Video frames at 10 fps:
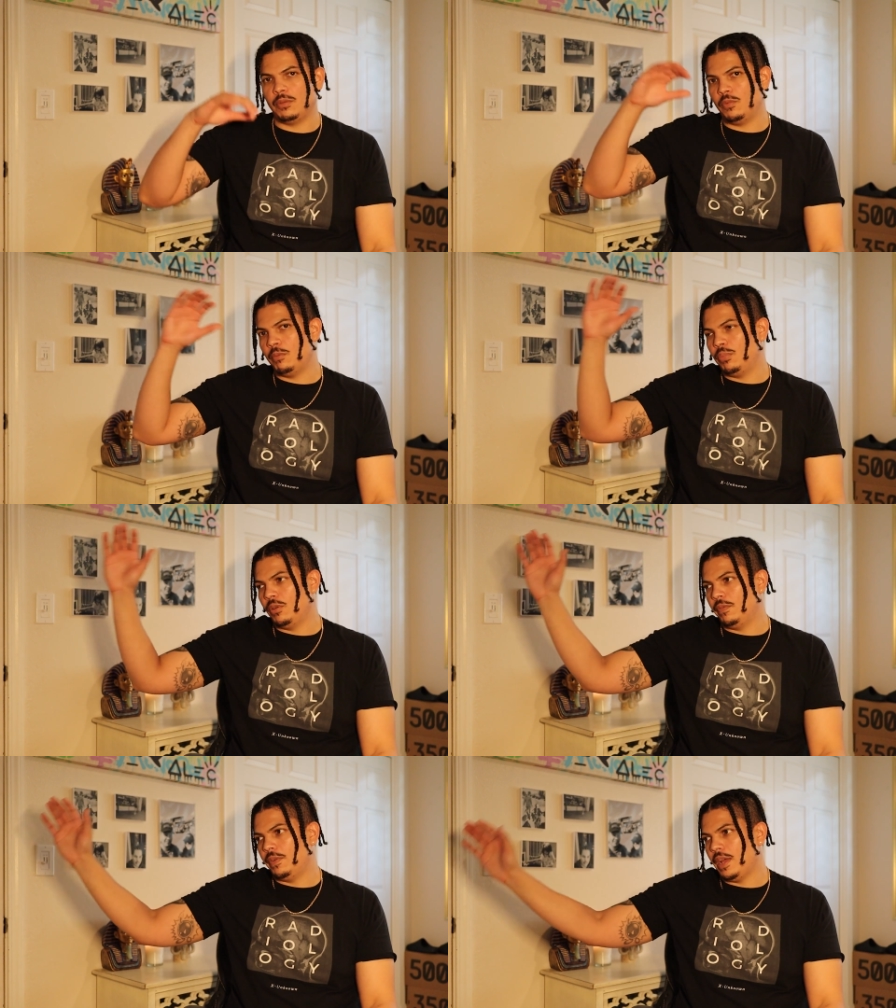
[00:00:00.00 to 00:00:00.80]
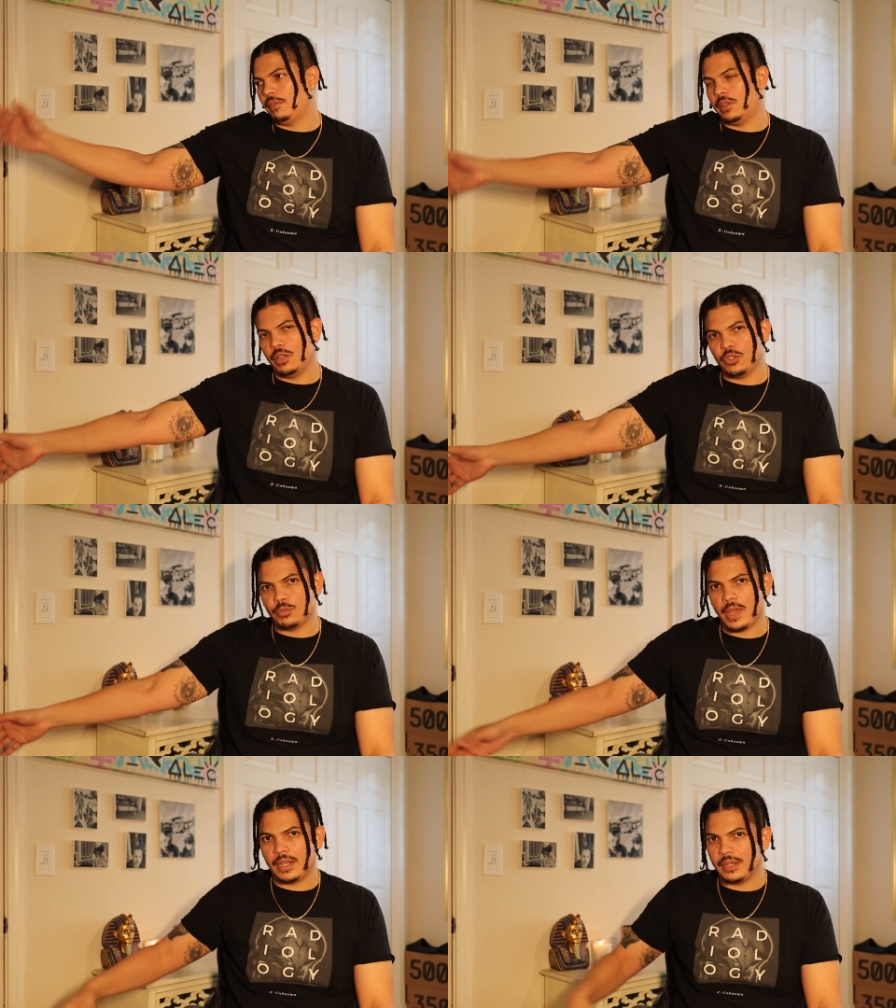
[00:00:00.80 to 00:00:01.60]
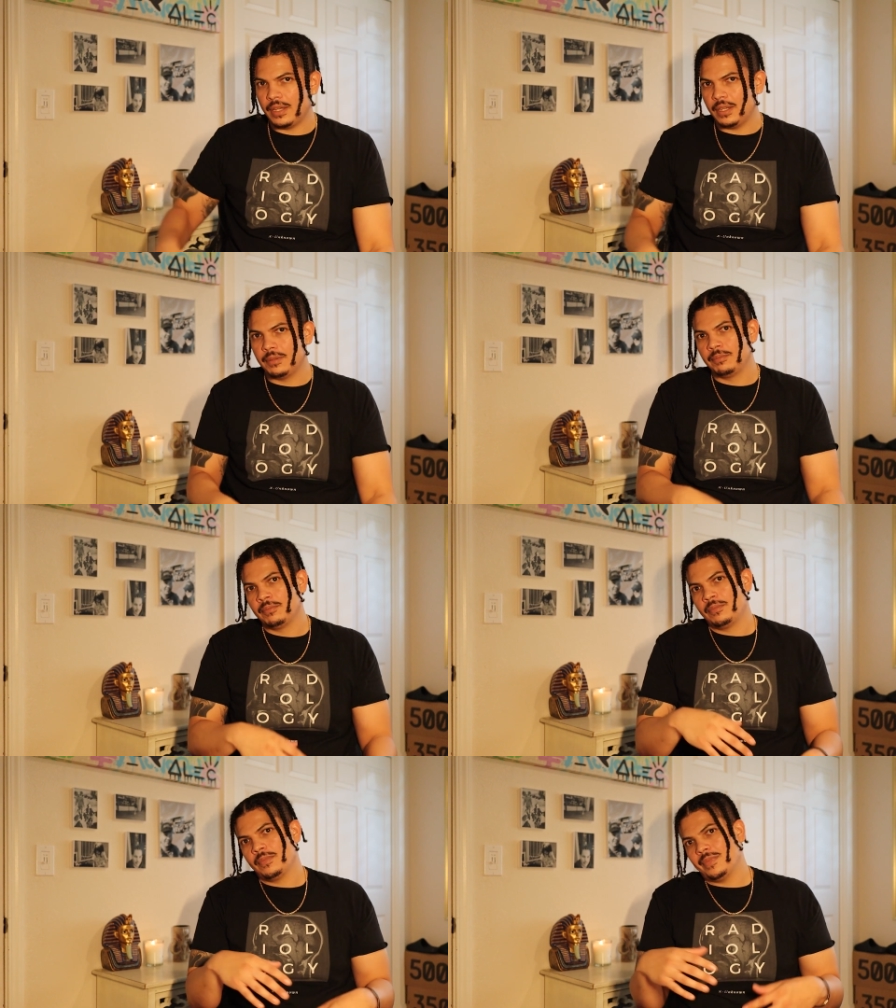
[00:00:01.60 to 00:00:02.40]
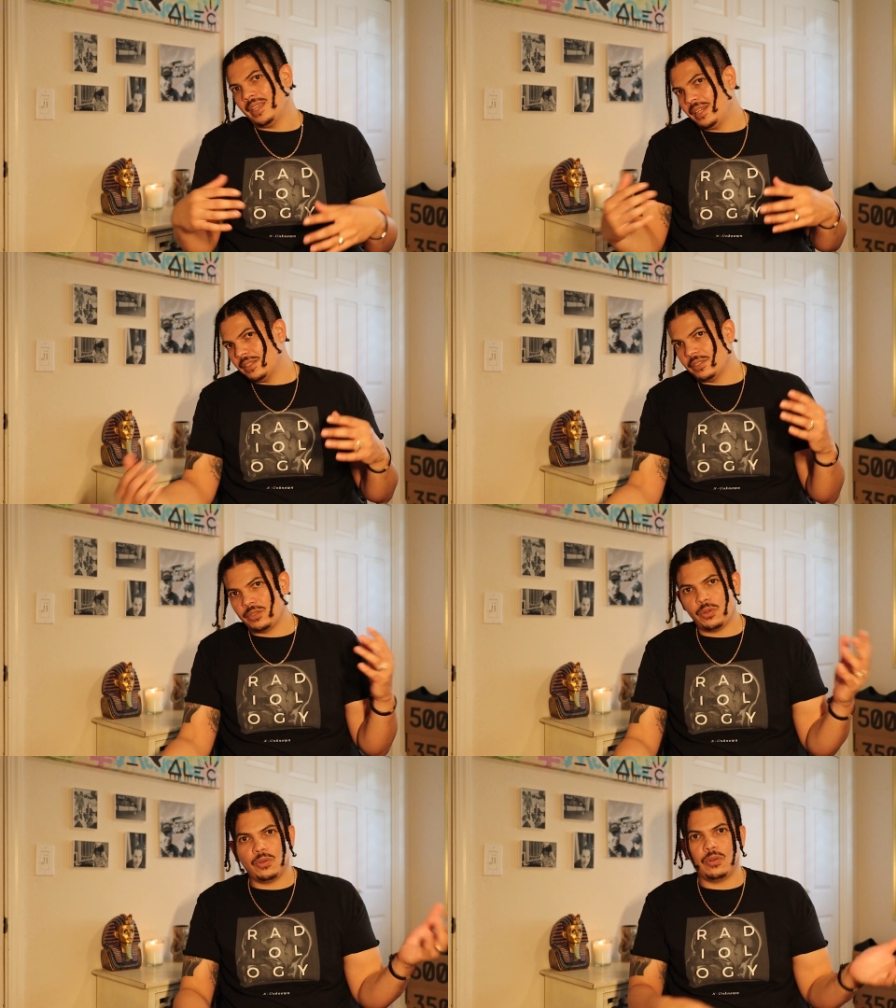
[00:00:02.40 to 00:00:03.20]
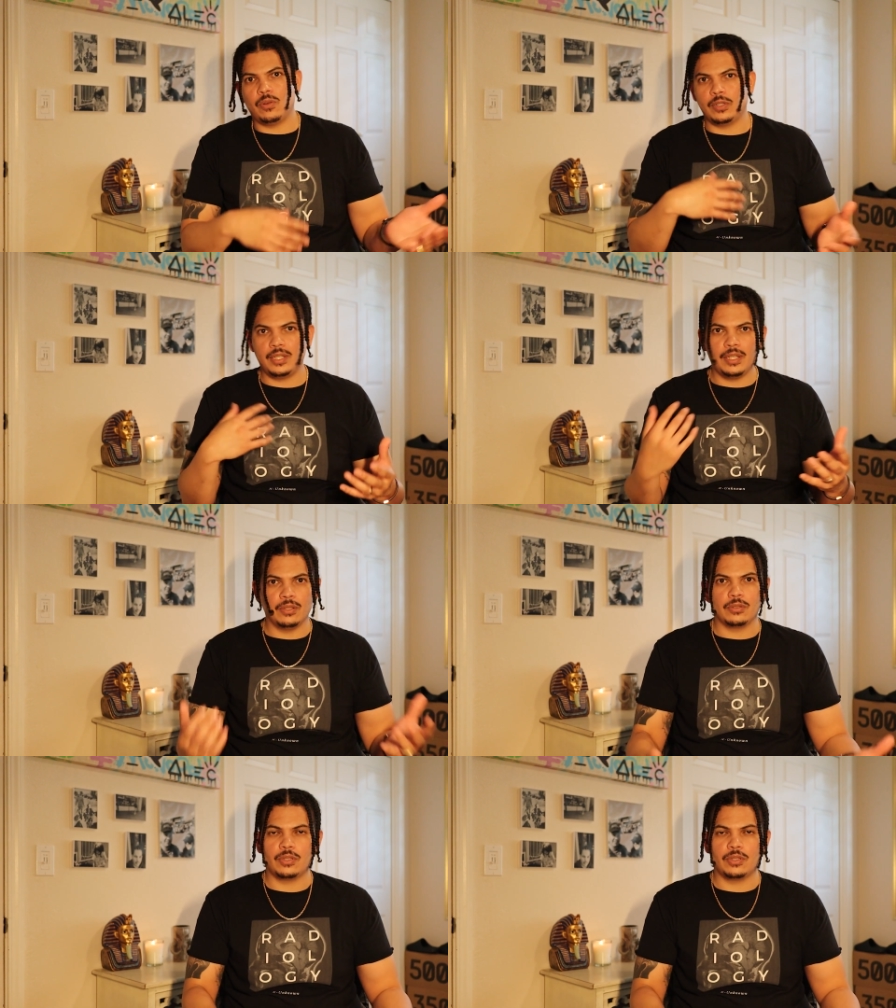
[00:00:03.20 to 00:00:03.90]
the 1.5 closed magnet, and it's this whole ordeal.